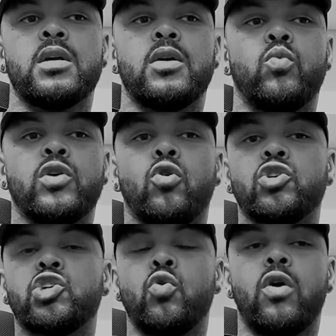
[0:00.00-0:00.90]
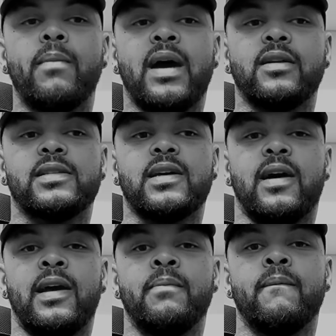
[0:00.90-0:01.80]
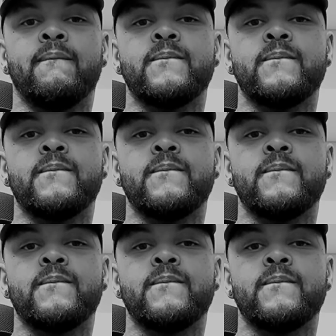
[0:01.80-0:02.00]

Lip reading: We've got a short amount of time,